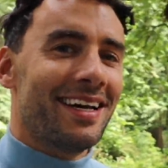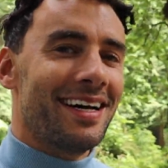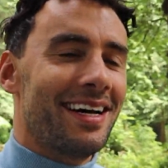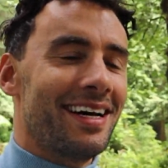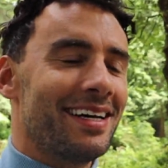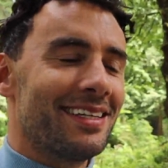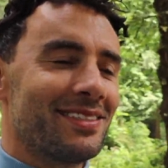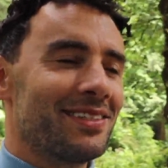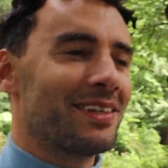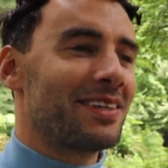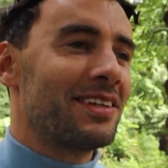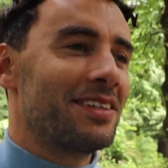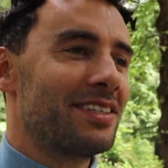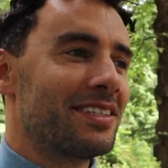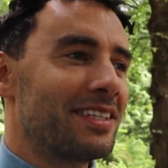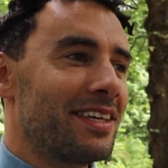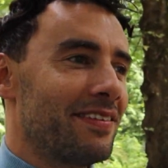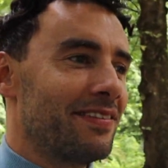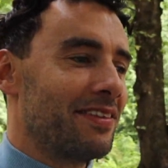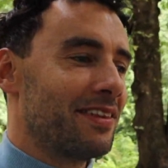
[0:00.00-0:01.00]
Uh, so I'll
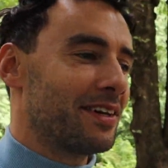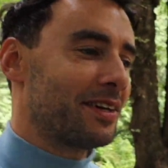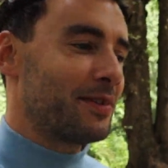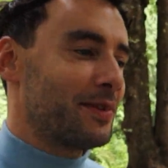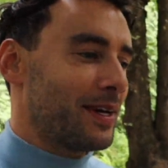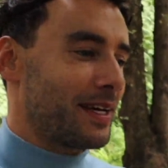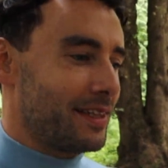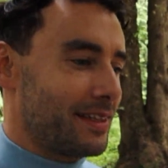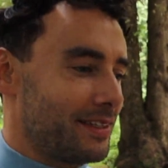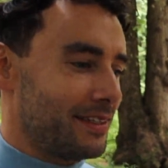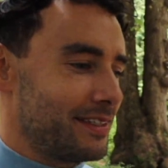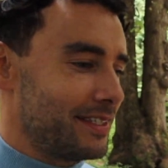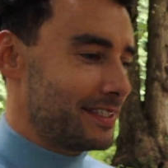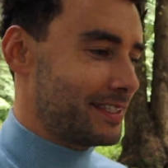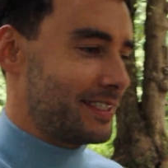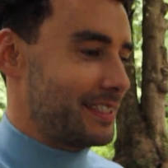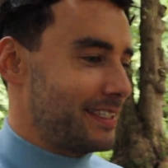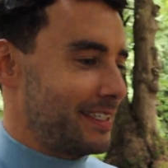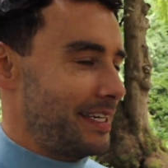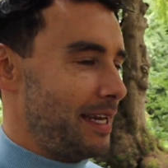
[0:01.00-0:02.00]
just give you the quick little
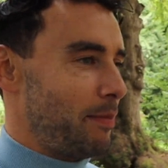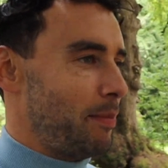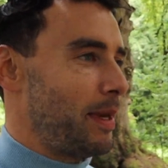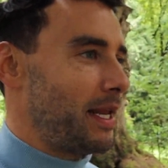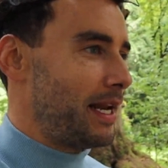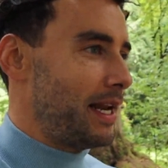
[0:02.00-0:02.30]
snippet